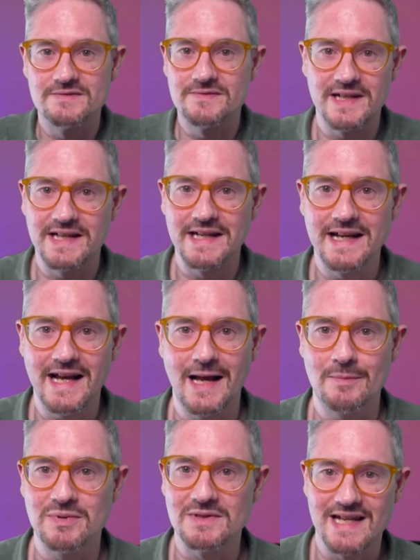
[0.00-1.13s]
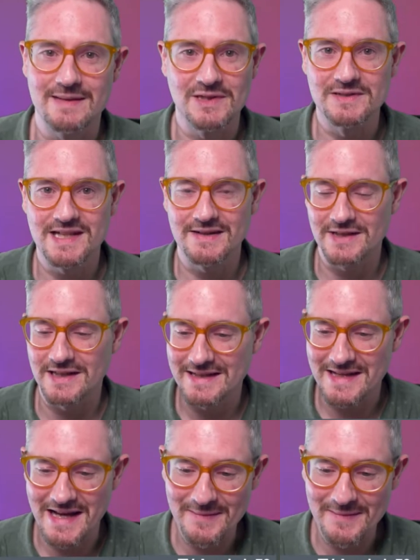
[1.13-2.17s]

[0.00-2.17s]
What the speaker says: funny Apple demos, haven't I?